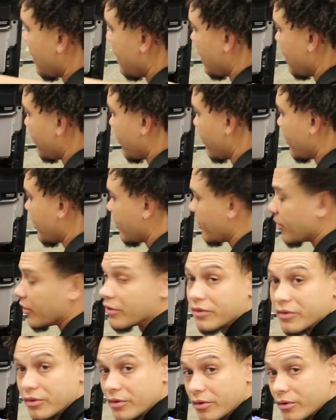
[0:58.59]
And remember
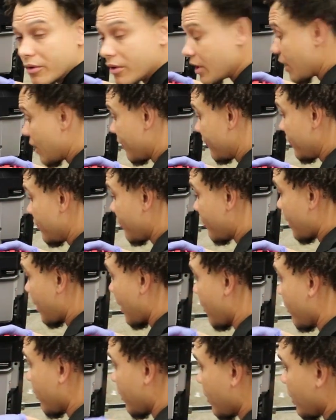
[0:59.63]
to have your
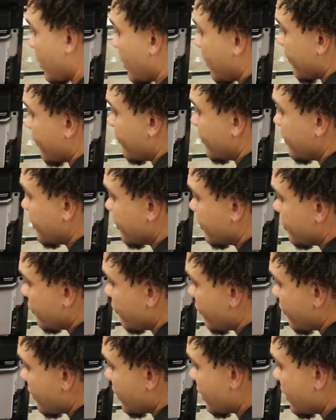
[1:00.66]
power off when
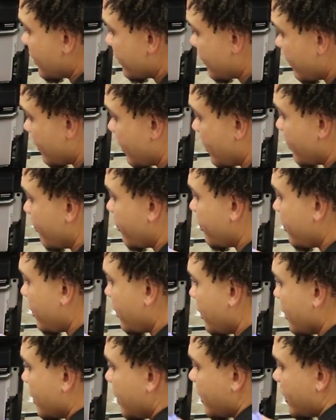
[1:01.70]
you're doing this.
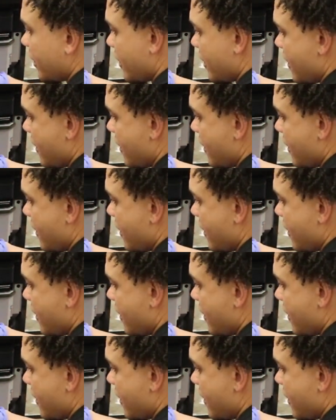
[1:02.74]
Unplug it.